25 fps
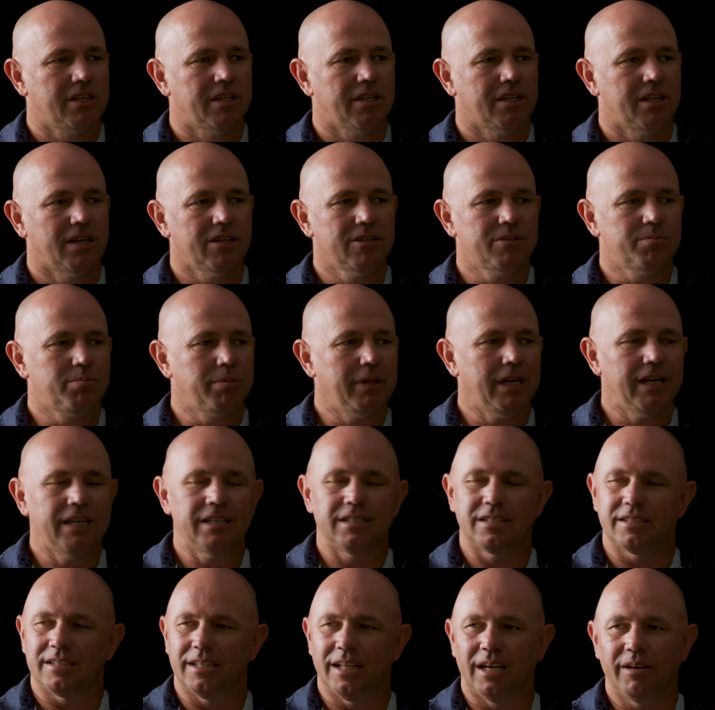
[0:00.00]
Those
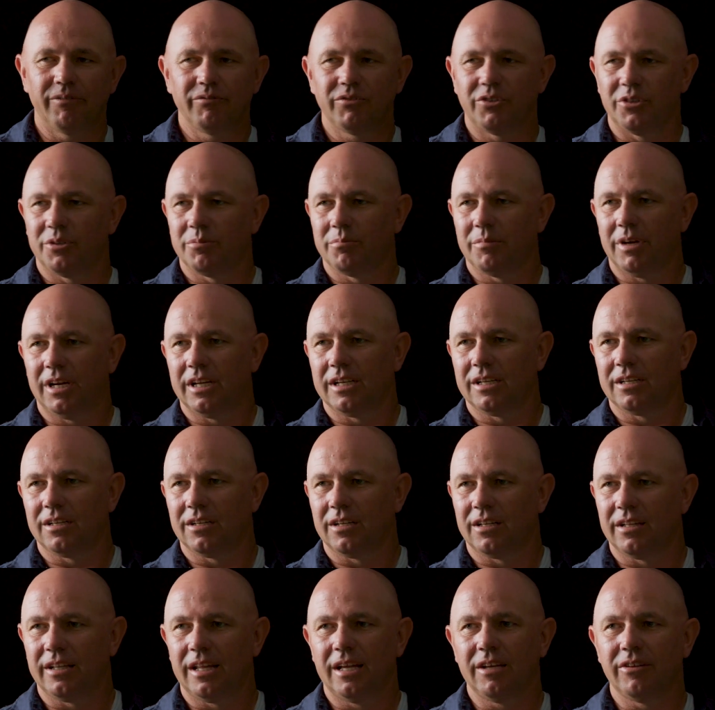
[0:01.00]
players loved you, mate.
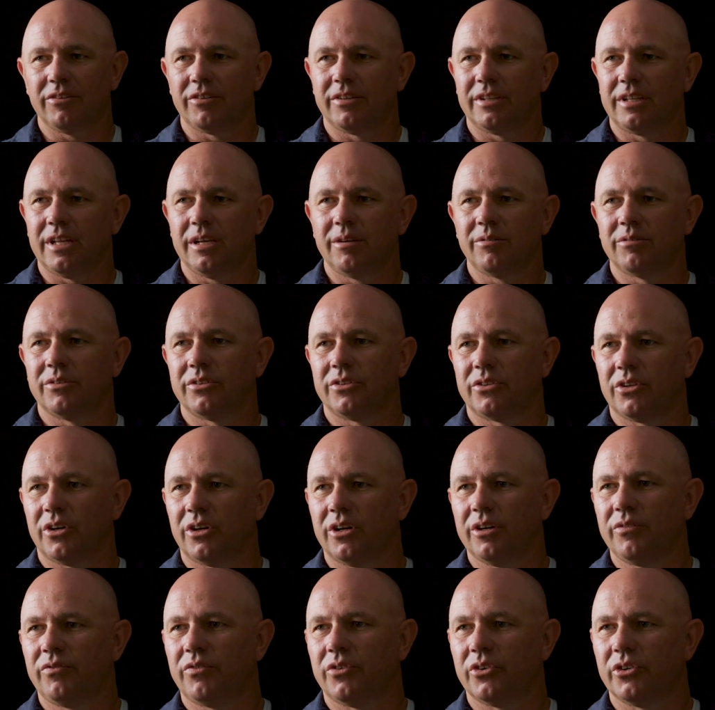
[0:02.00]
Well, they would
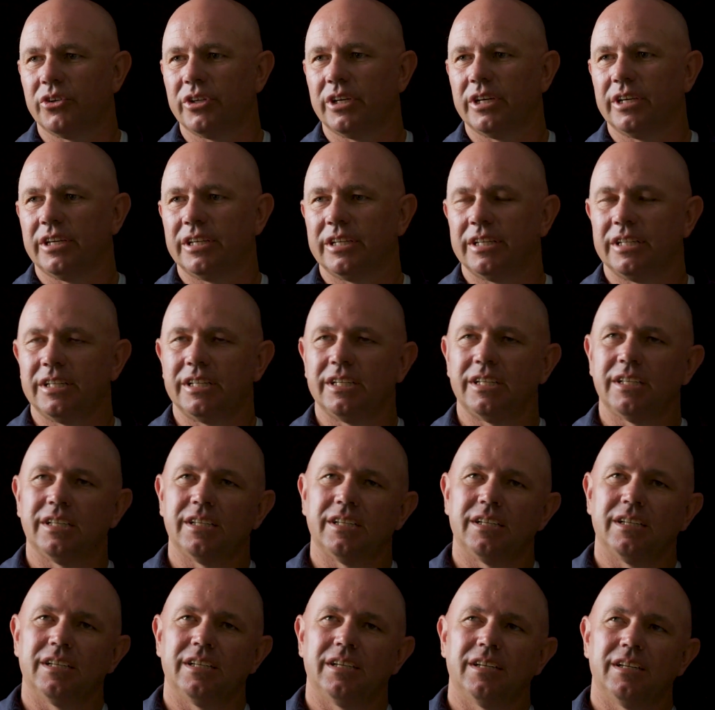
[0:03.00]
die for you. And
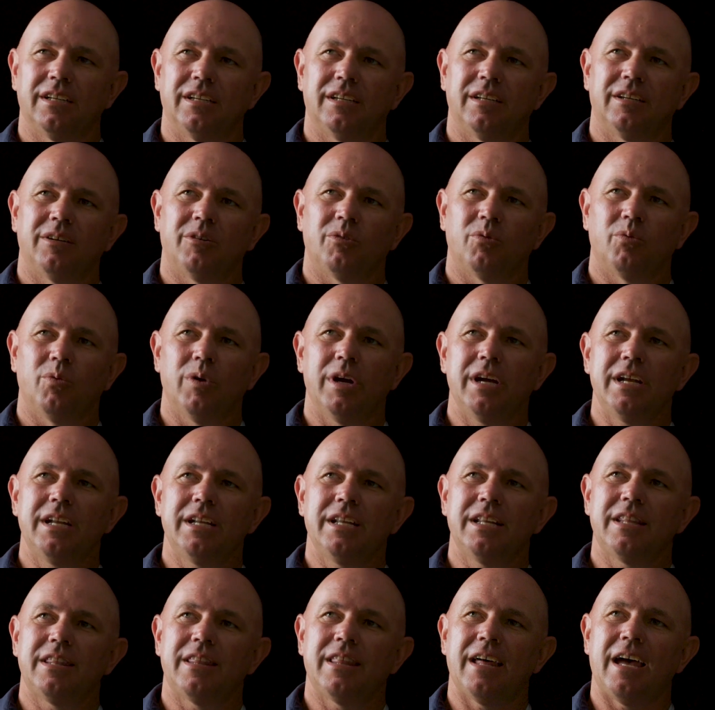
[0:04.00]
where
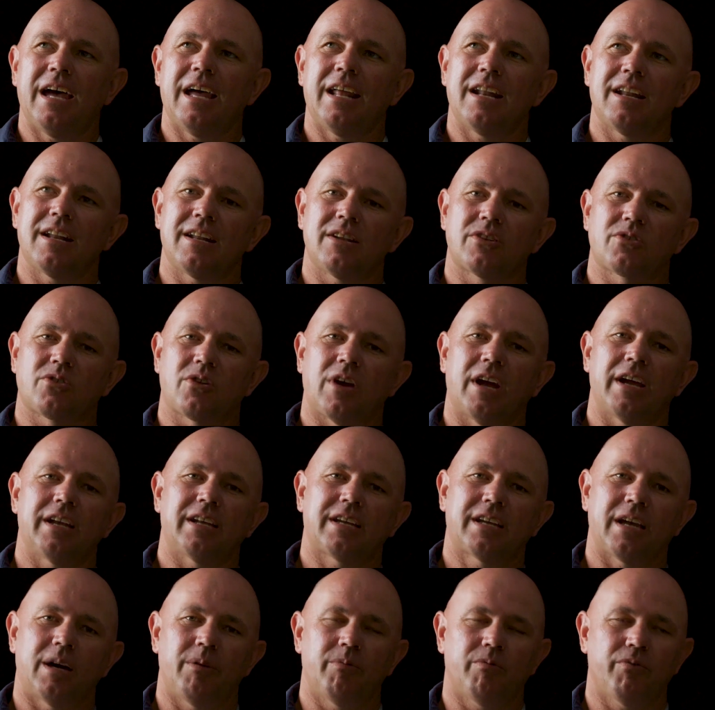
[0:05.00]
did that
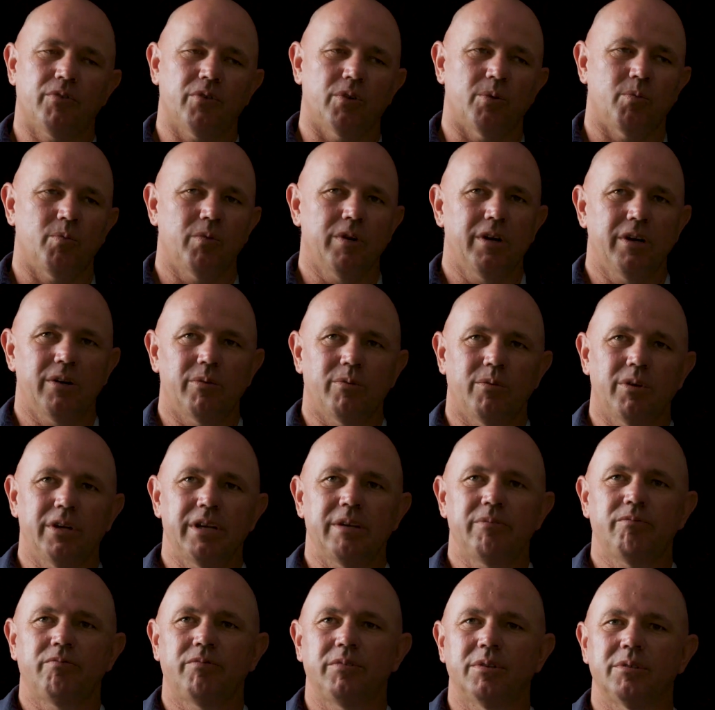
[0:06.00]
trait come from? What
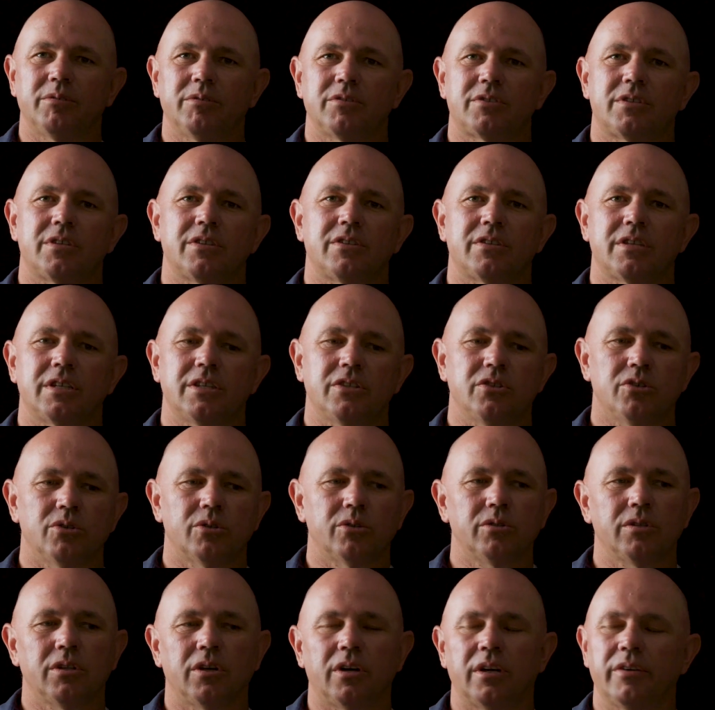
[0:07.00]
influences in
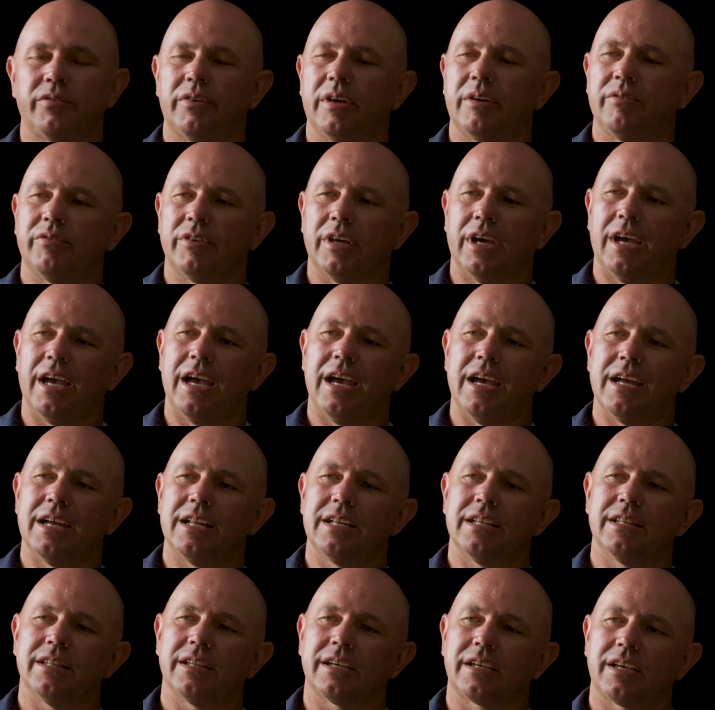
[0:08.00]
your life have you
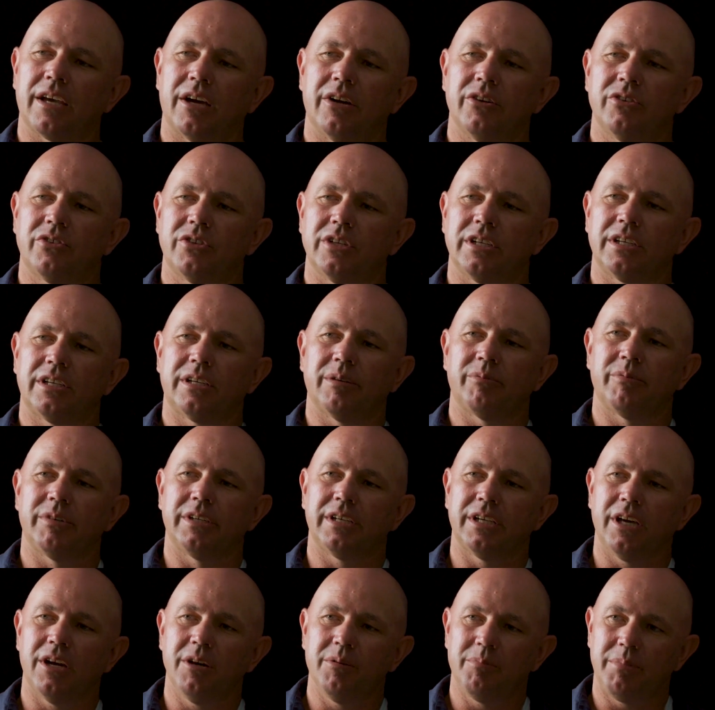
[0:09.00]
had in the coaching? Can we
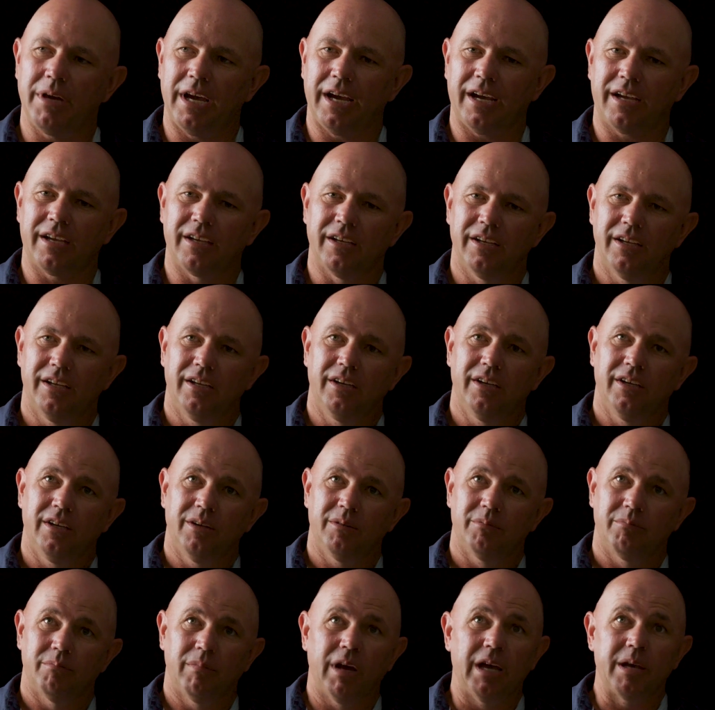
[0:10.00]
go back
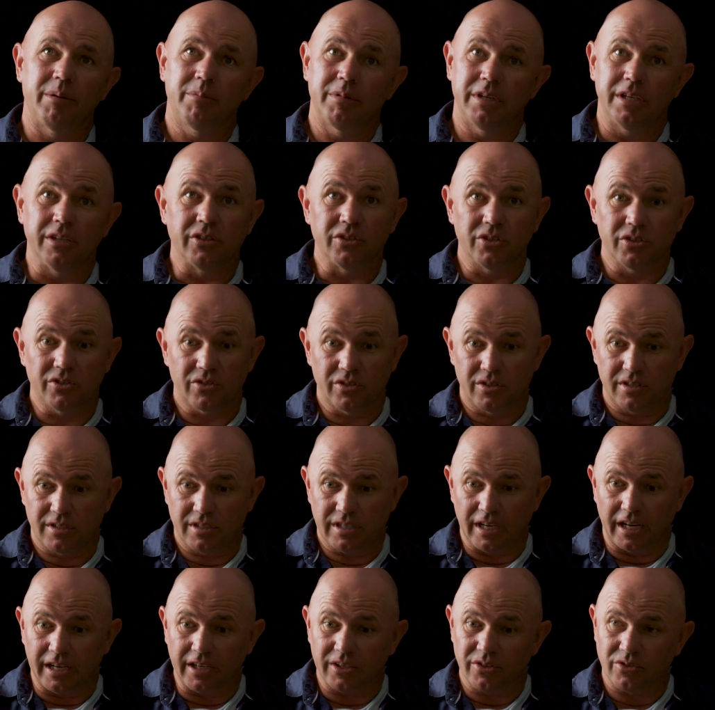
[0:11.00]
maybe and just
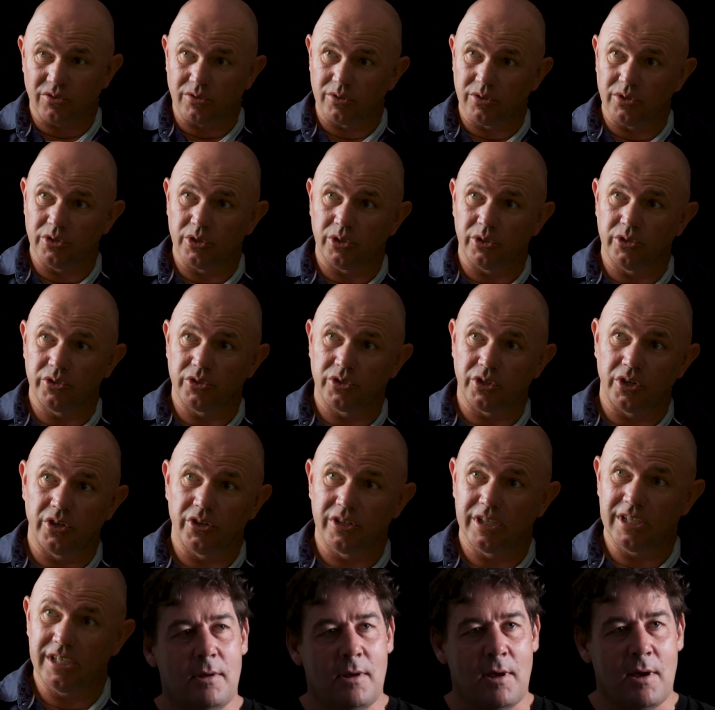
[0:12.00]
take us through your
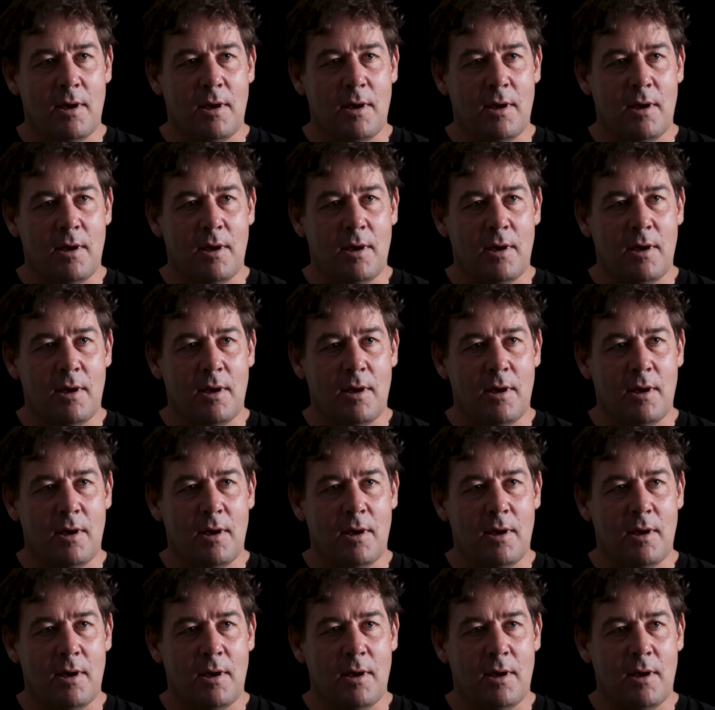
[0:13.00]
journey?